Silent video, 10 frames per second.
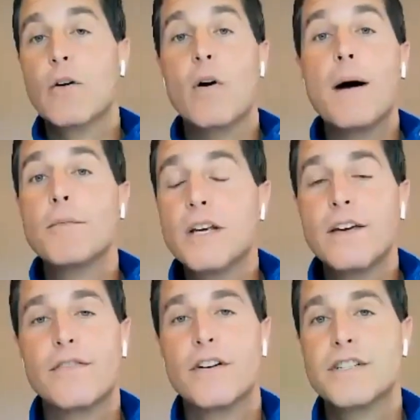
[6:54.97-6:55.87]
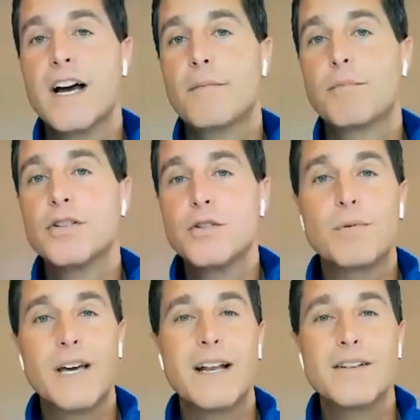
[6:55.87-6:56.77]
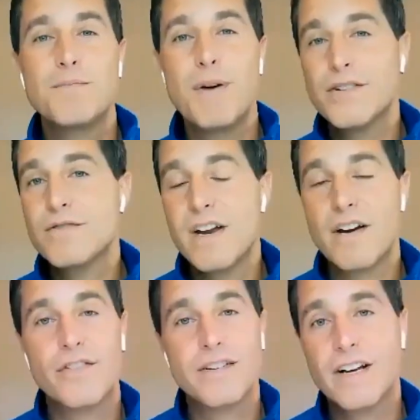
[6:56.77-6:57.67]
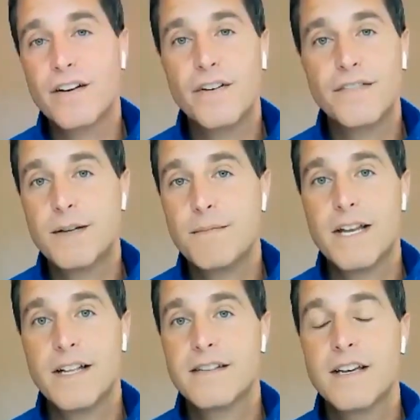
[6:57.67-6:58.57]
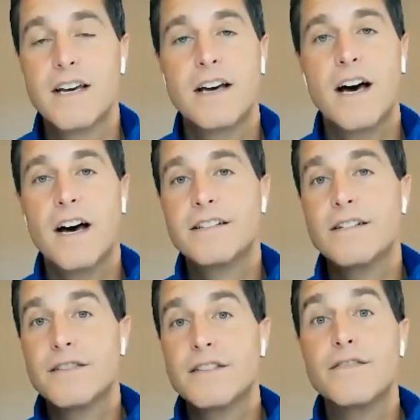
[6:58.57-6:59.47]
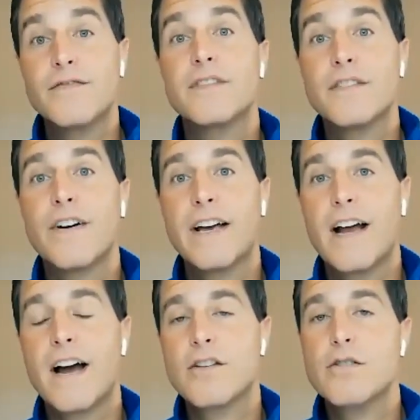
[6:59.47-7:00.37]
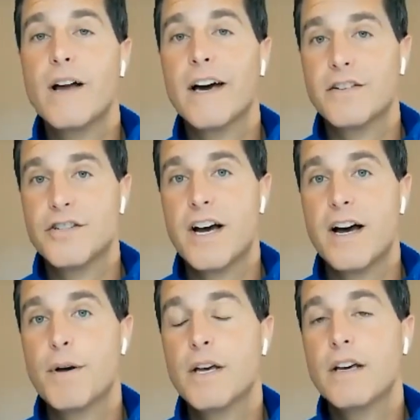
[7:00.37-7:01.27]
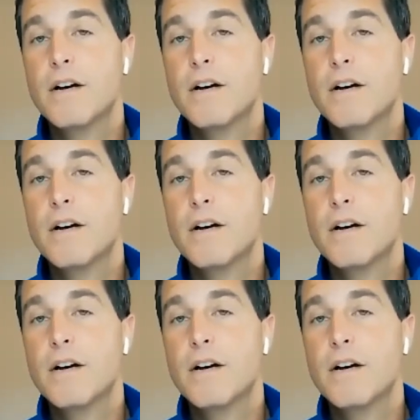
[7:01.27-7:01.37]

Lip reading: Or I'm looking for a job, can I just bend your ear for 10 or 15 minutes to find out how you got a job